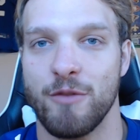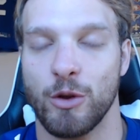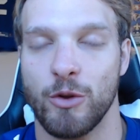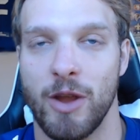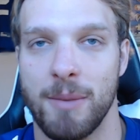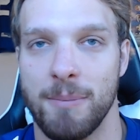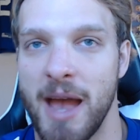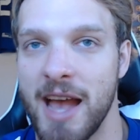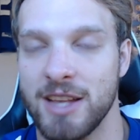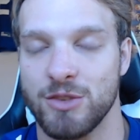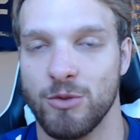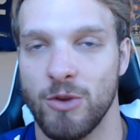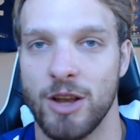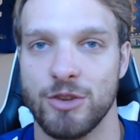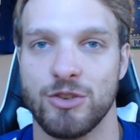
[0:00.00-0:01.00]
a great pass
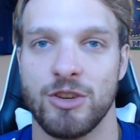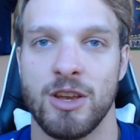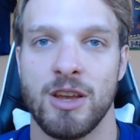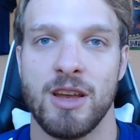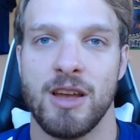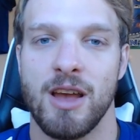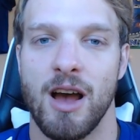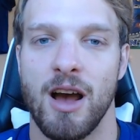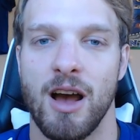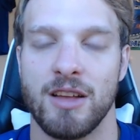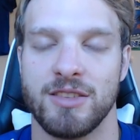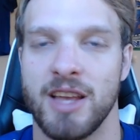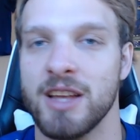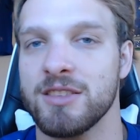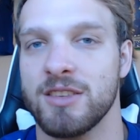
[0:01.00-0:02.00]
rush,
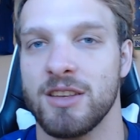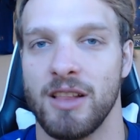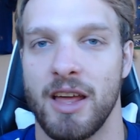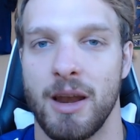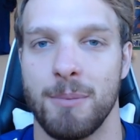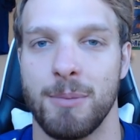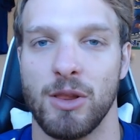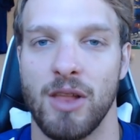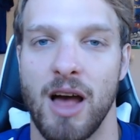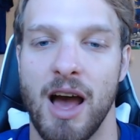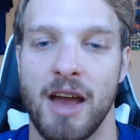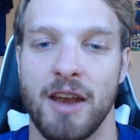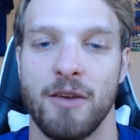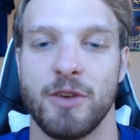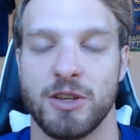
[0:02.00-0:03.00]
tends to let up a
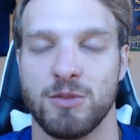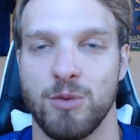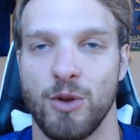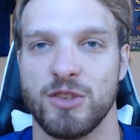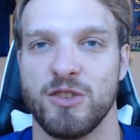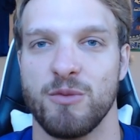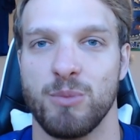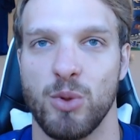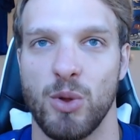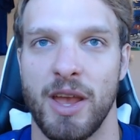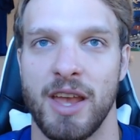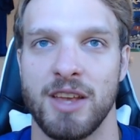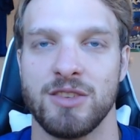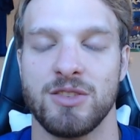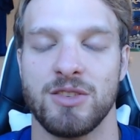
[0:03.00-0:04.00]
lot of explosive
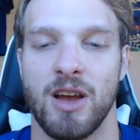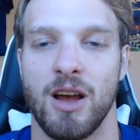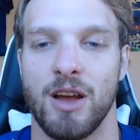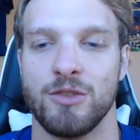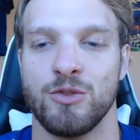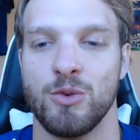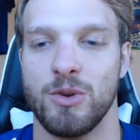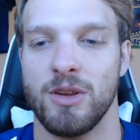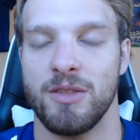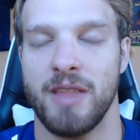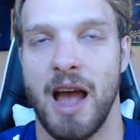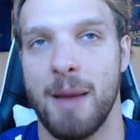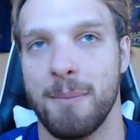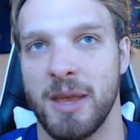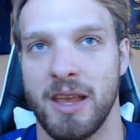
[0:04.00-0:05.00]
plays due to
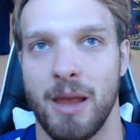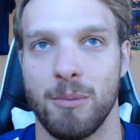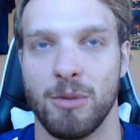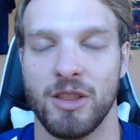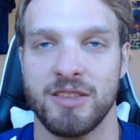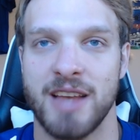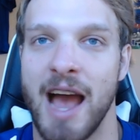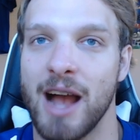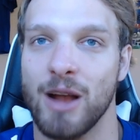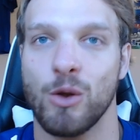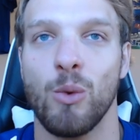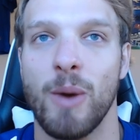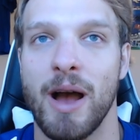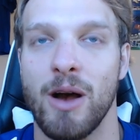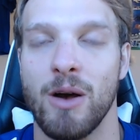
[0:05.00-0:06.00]
not being able to
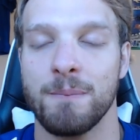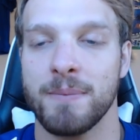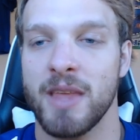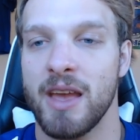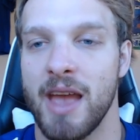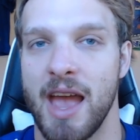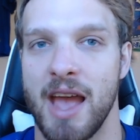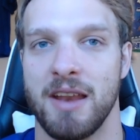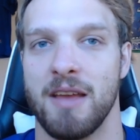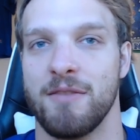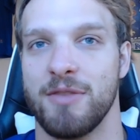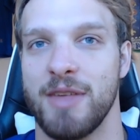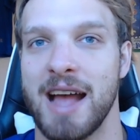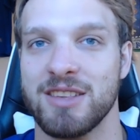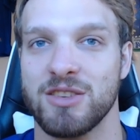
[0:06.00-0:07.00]
tackle well. And if
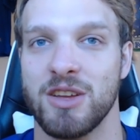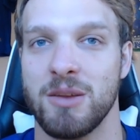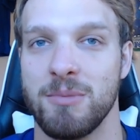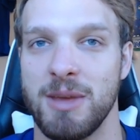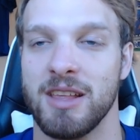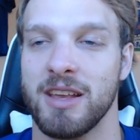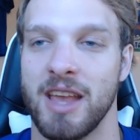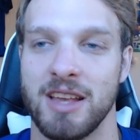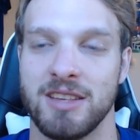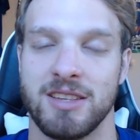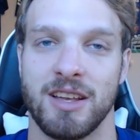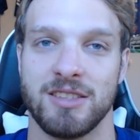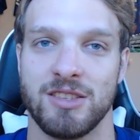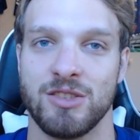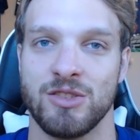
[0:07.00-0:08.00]
that's going to be the case
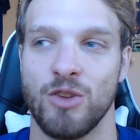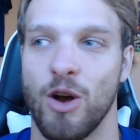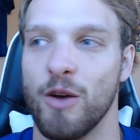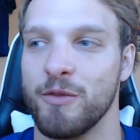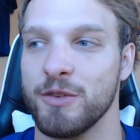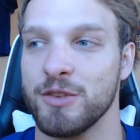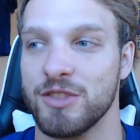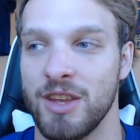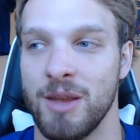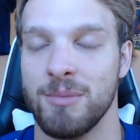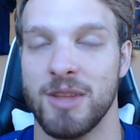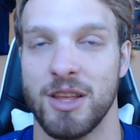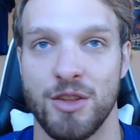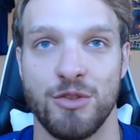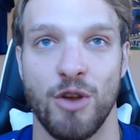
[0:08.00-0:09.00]
against this Dolphins team,
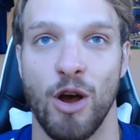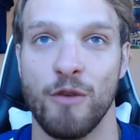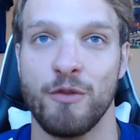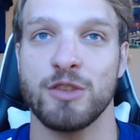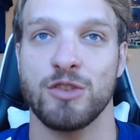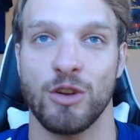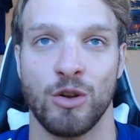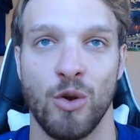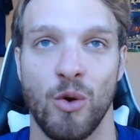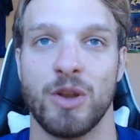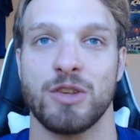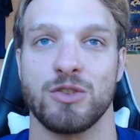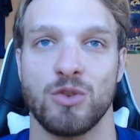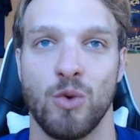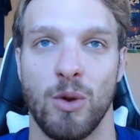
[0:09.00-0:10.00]
then the Dolphins are going
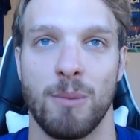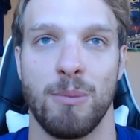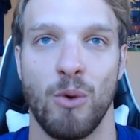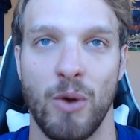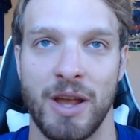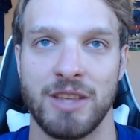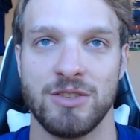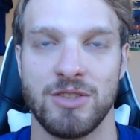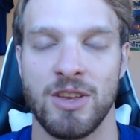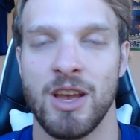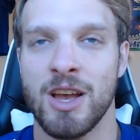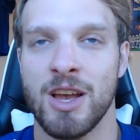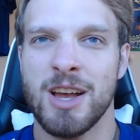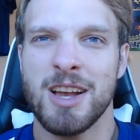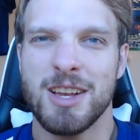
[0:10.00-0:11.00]
to score points.
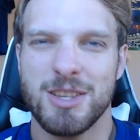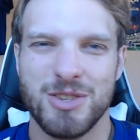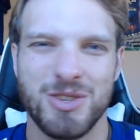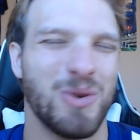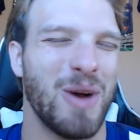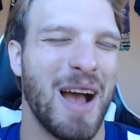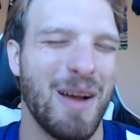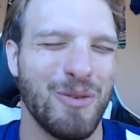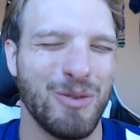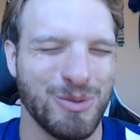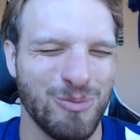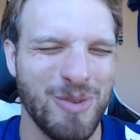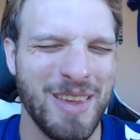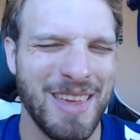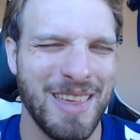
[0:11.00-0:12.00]
So I was
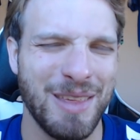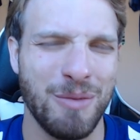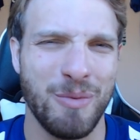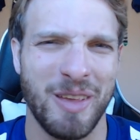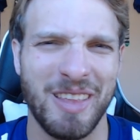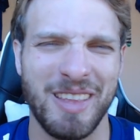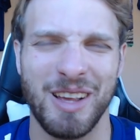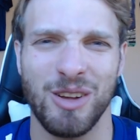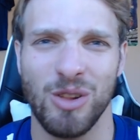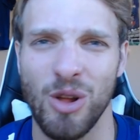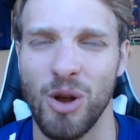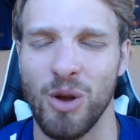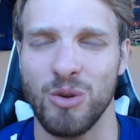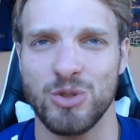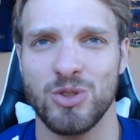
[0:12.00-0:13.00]
really, really
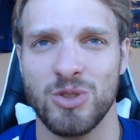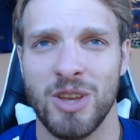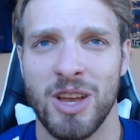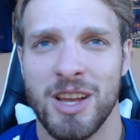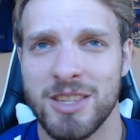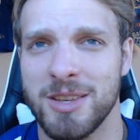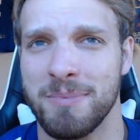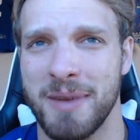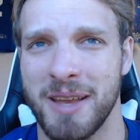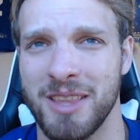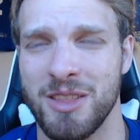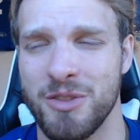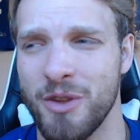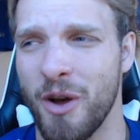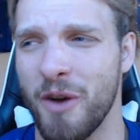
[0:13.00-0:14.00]
close to picking
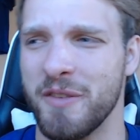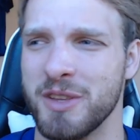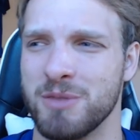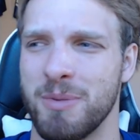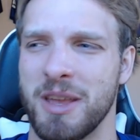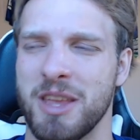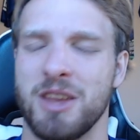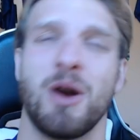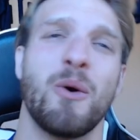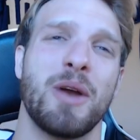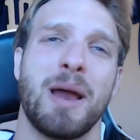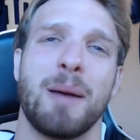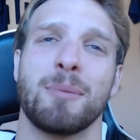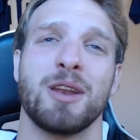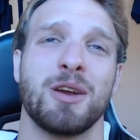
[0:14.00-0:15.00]
the Dolphins, but you know what?
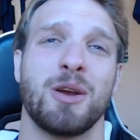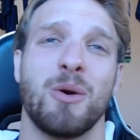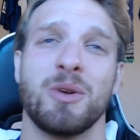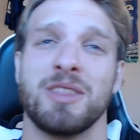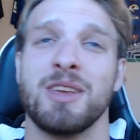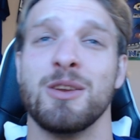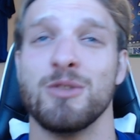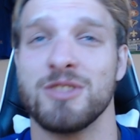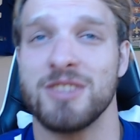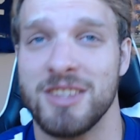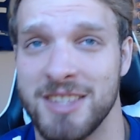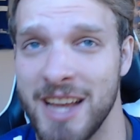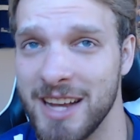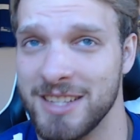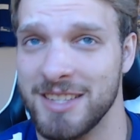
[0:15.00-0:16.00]
I'm going to go with the Houston
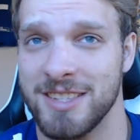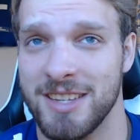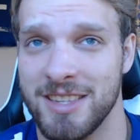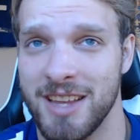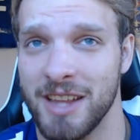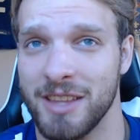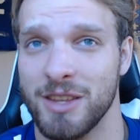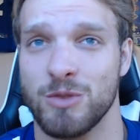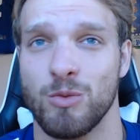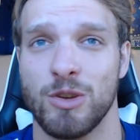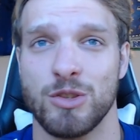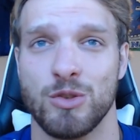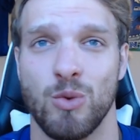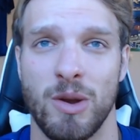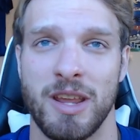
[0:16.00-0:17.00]
Texans to take this one
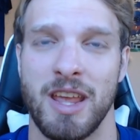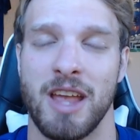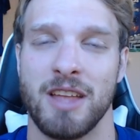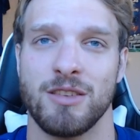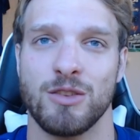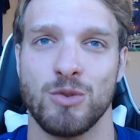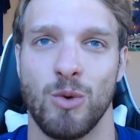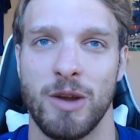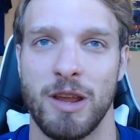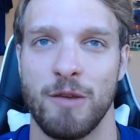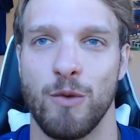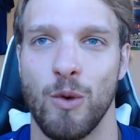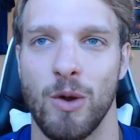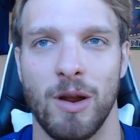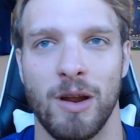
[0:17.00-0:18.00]

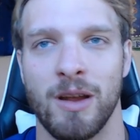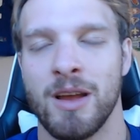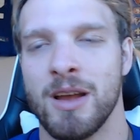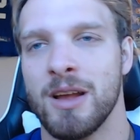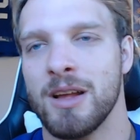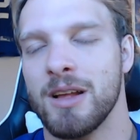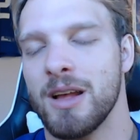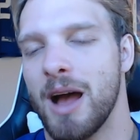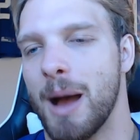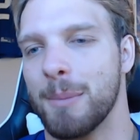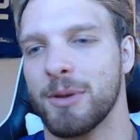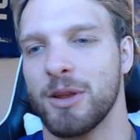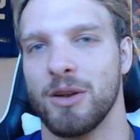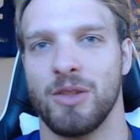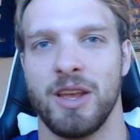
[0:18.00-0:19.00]
28-24. I'm
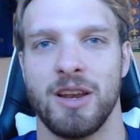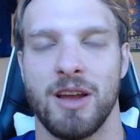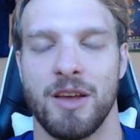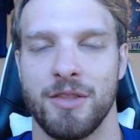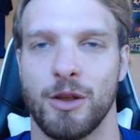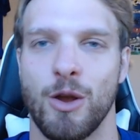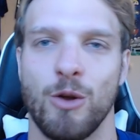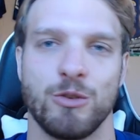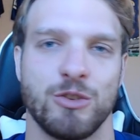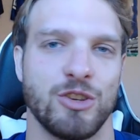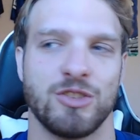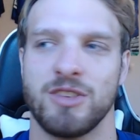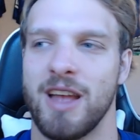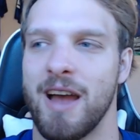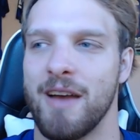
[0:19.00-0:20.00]
going to lean on the coaching
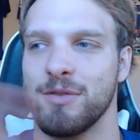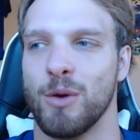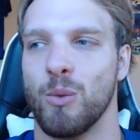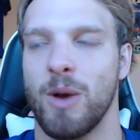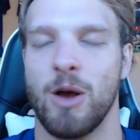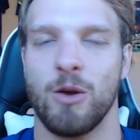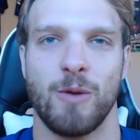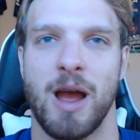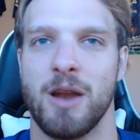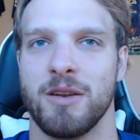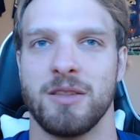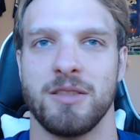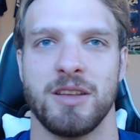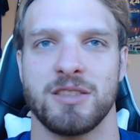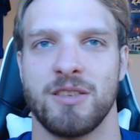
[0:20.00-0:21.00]
staff, the
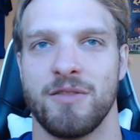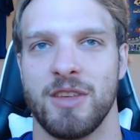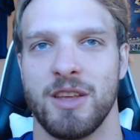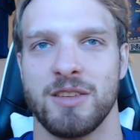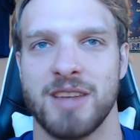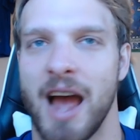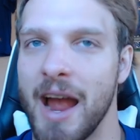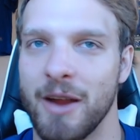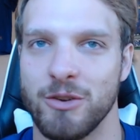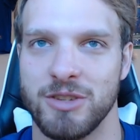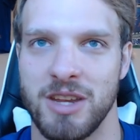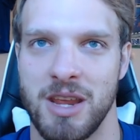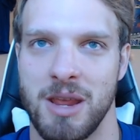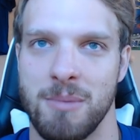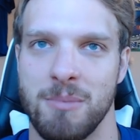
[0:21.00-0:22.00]
well-roundedness of the entire
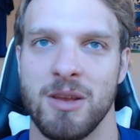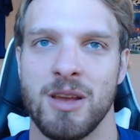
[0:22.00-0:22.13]
team.